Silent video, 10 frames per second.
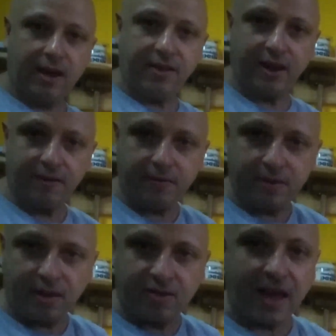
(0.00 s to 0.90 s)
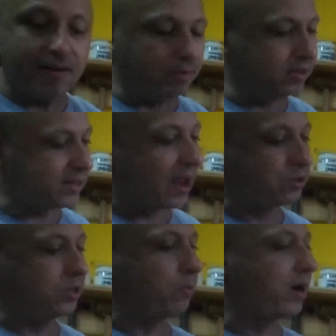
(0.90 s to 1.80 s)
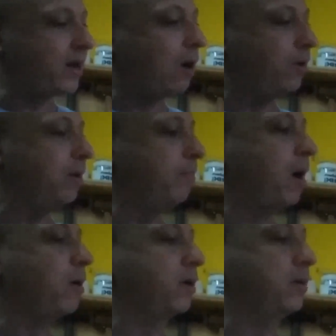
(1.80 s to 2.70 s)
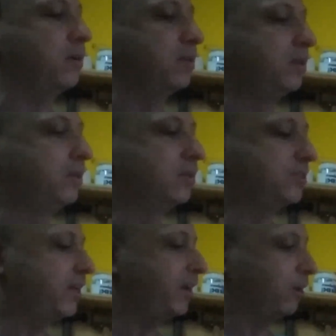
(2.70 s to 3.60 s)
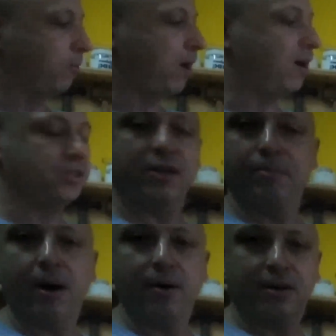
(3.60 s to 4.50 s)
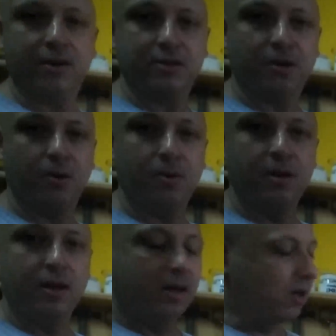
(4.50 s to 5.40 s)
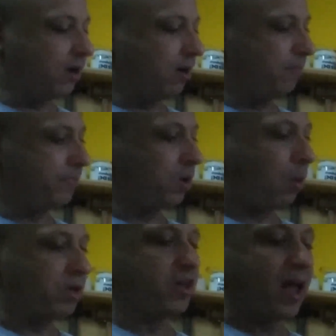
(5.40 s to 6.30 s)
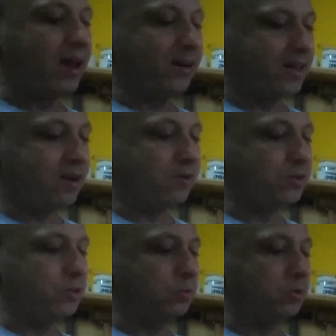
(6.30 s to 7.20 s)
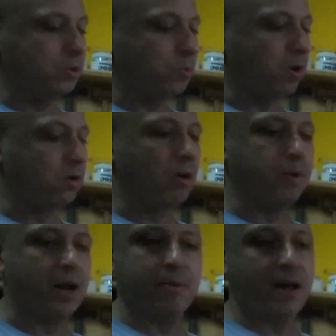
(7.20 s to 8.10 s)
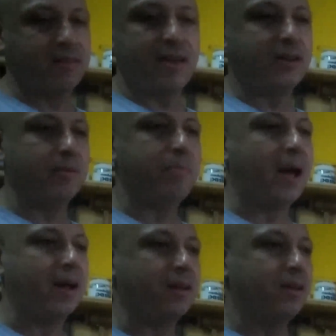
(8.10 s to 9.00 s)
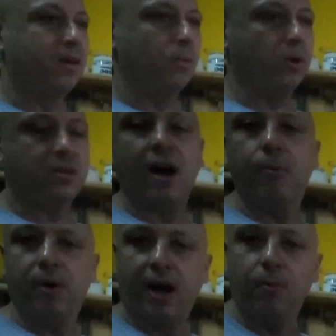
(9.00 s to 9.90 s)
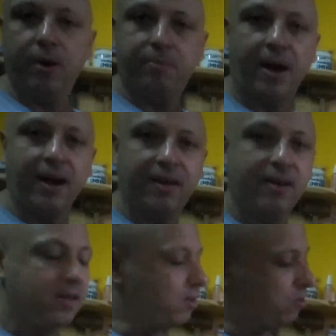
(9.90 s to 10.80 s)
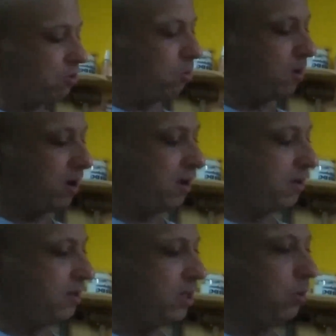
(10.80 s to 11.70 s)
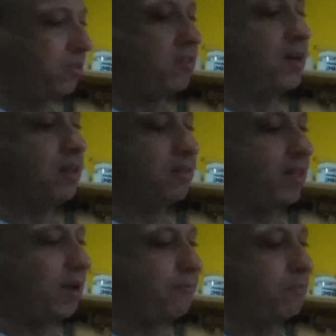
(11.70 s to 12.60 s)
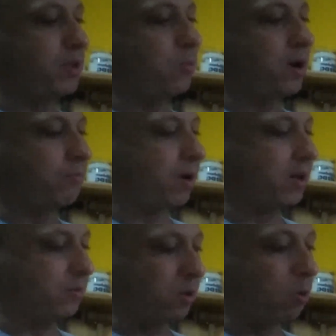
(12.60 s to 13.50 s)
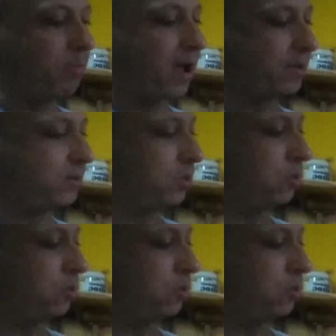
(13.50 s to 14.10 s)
And then this anvil is actually right now in America, sitting in a garage in America. So, I wish I had it here to work on, but I sent it back one time when I went back. So, it's sitting there for me whenever I go back